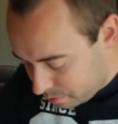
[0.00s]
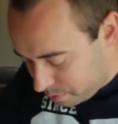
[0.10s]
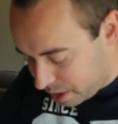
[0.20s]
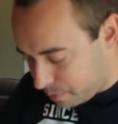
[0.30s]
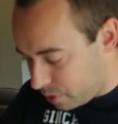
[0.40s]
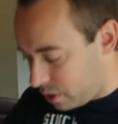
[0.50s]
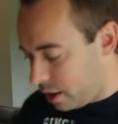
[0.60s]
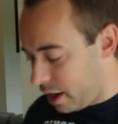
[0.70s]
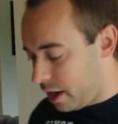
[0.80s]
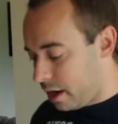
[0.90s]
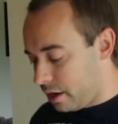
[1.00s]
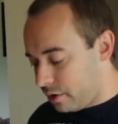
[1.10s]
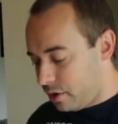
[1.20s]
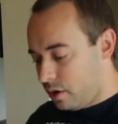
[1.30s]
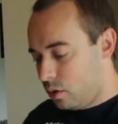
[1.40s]
paper and
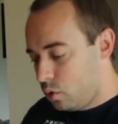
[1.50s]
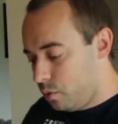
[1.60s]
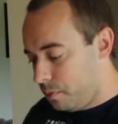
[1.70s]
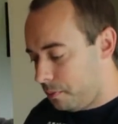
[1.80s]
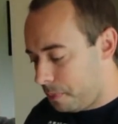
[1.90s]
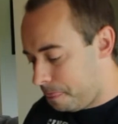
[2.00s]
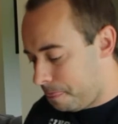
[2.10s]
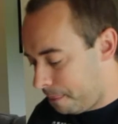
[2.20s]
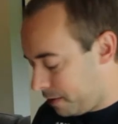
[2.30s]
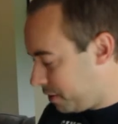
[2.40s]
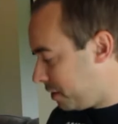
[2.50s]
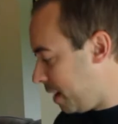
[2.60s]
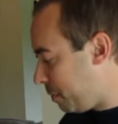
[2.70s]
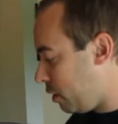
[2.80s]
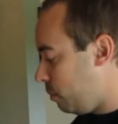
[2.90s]

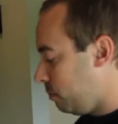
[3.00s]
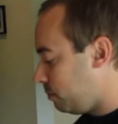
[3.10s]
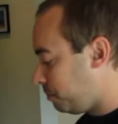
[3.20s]
tape at home.